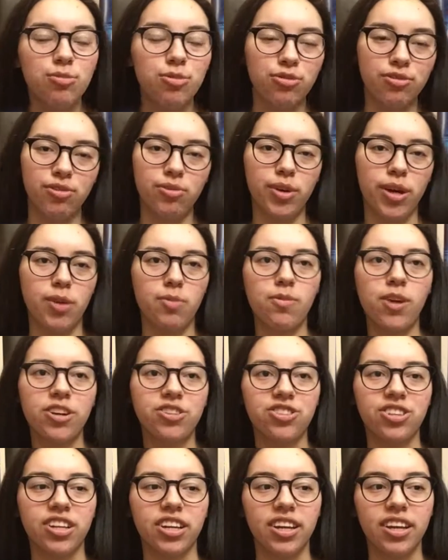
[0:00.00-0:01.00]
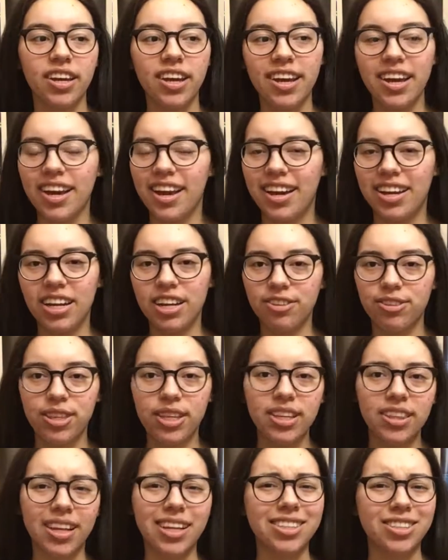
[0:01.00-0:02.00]
movie when I'm watching it. And I
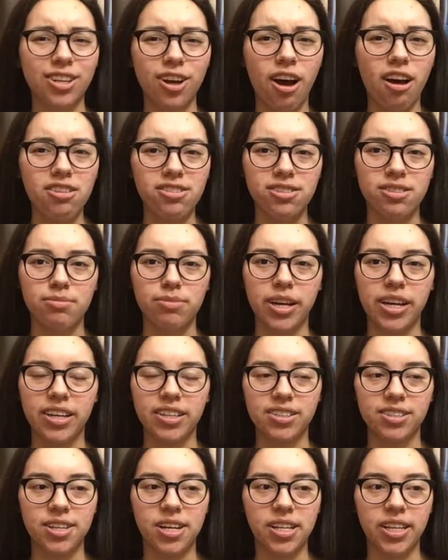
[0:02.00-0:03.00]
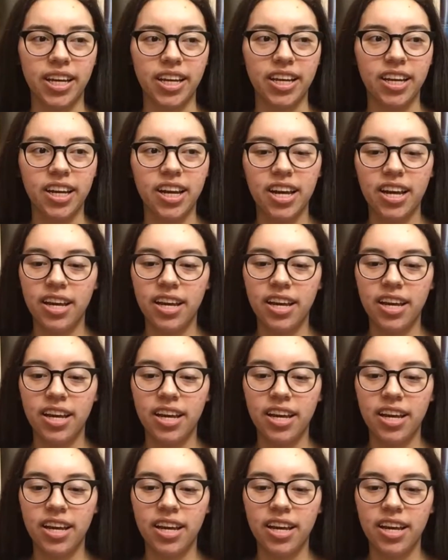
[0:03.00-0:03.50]
think that's awesome. Like, it's not like